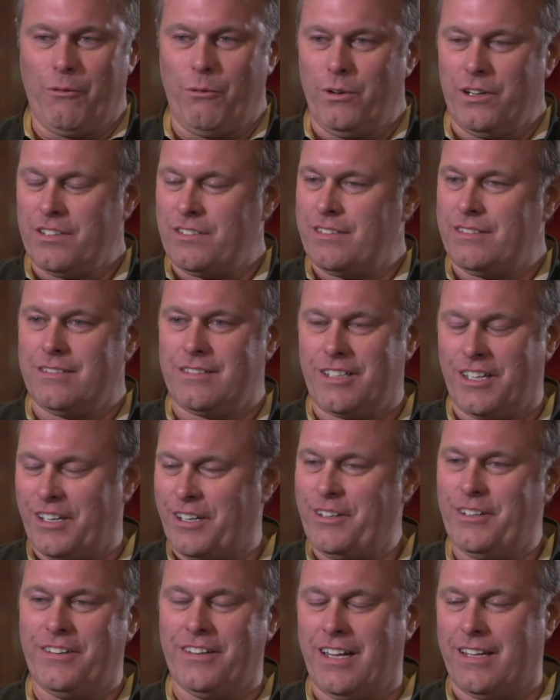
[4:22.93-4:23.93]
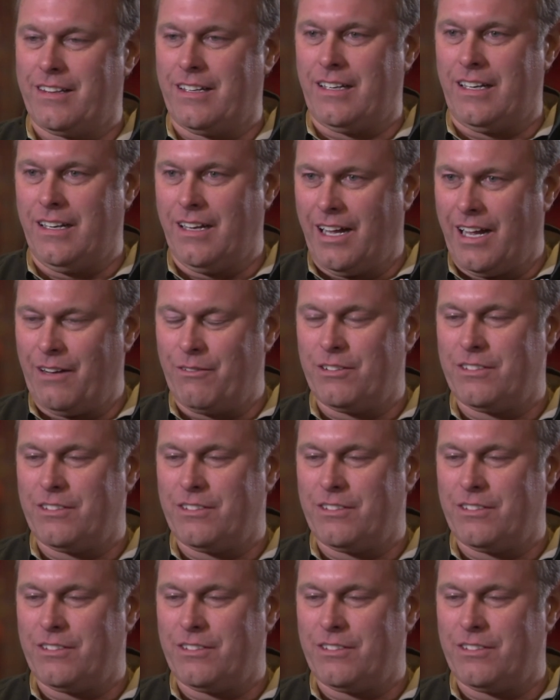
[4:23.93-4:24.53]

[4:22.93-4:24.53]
and I wasn't going to do nothing.